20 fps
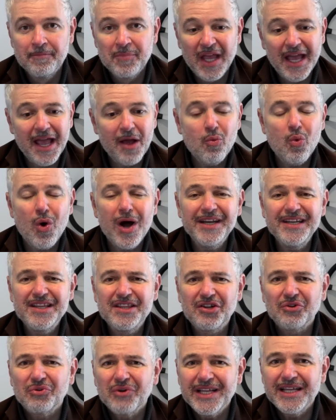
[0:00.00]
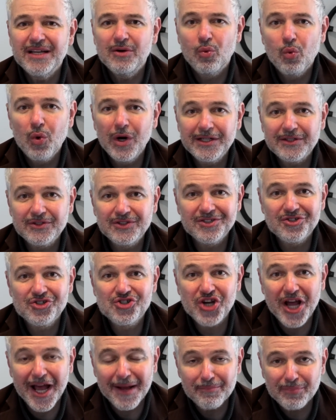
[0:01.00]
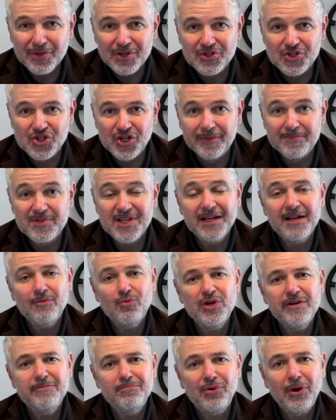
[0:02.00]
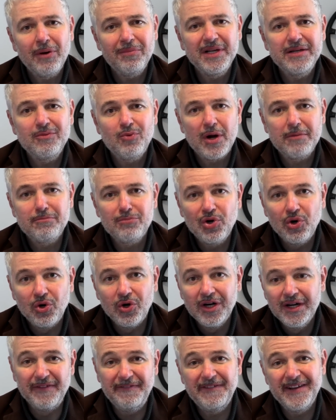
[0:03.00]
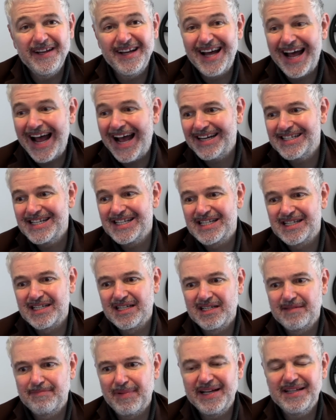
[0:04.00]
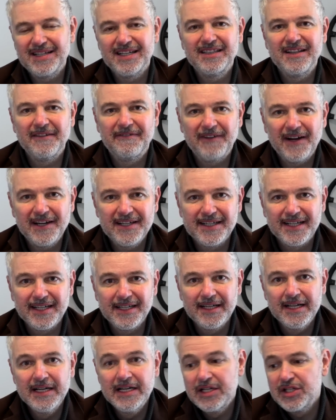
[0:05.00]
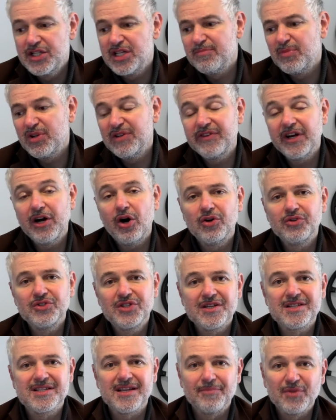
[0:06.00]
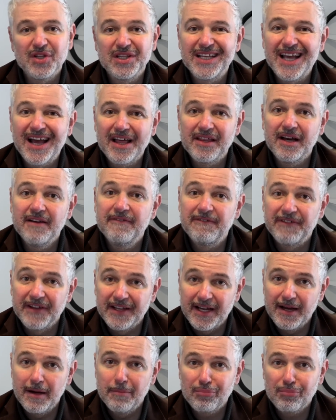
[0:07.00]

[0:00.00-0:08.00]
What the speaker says: It won 3 world championships, and it would have probably won more if Fiat hadn't suspended the funding to move it on to some of the other Fiat